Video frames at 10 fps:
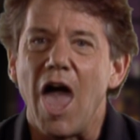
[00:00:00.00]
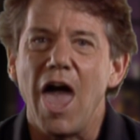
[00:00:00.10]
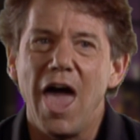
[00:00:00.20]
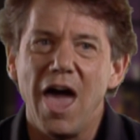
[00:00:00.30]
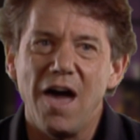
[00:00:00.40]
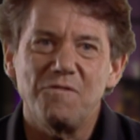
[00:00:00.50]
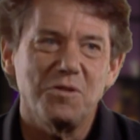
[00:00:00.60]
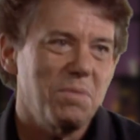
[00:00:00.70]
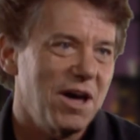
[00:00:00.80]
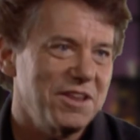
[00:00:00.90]

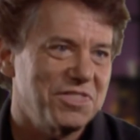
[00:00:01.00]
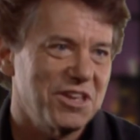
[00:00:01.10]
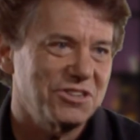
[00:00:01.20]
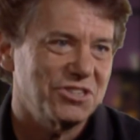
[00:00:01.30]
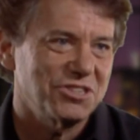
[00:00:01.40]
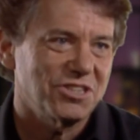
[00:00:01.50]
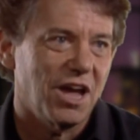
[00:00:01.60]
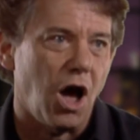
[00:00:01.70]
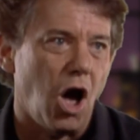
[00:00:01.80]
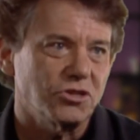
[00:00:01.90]
Everybody thinks she's like